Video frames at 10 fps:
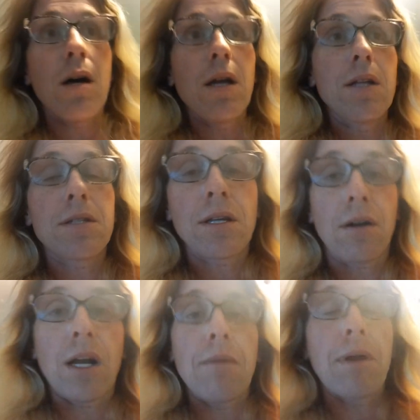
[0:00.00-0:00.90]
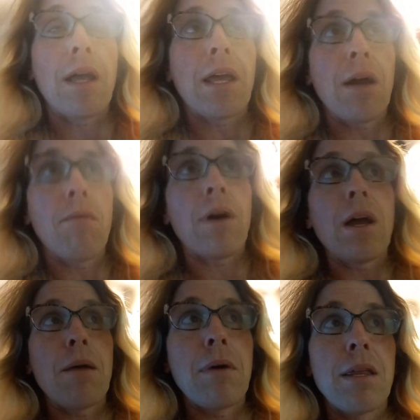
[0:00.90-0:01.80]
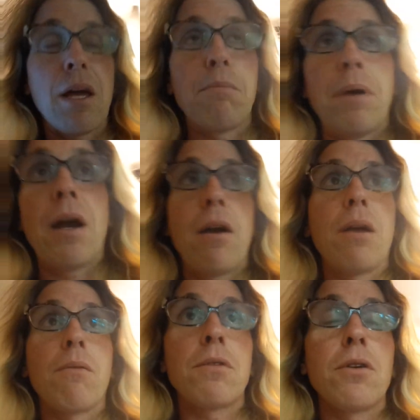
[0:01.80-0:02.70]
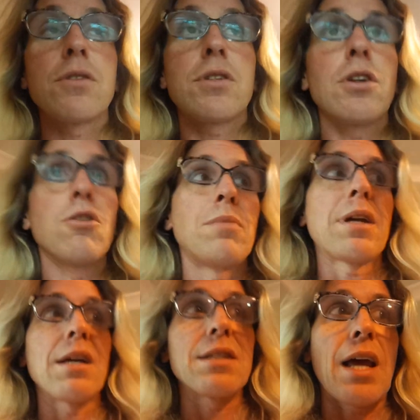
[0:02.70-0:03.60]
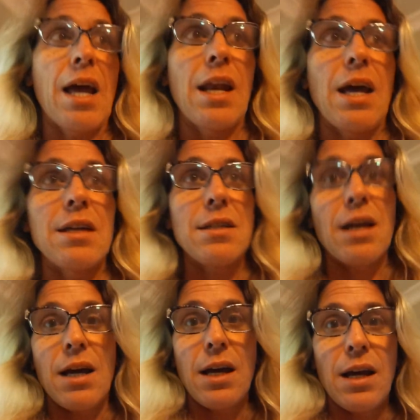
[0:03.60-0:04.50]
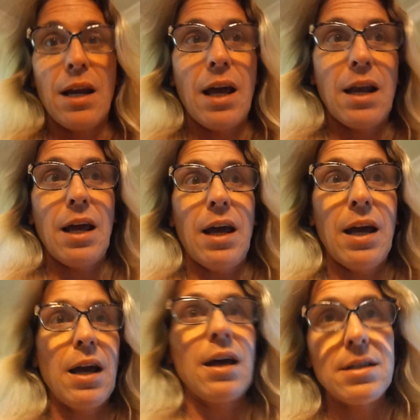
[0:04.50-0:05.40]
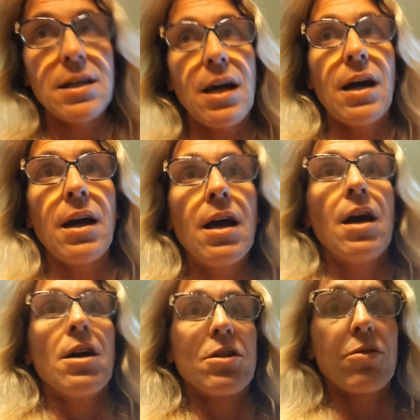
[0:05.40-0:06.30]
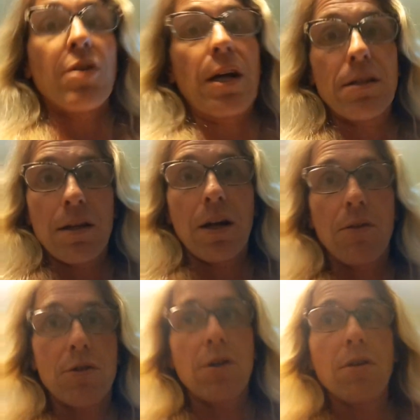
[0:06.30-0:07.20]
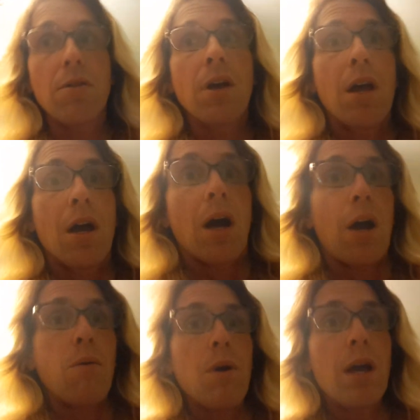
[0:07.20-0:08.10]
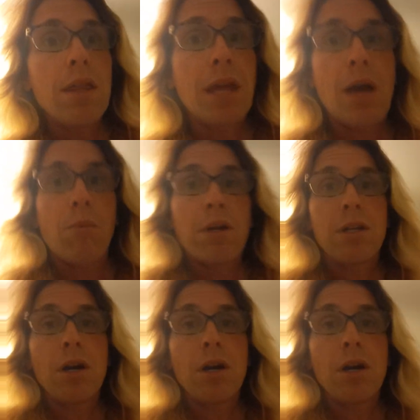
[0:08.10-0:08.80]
Instagram, and I get why I made that pairing with those two, because NSA and NASA, so transcendental truth. I know that we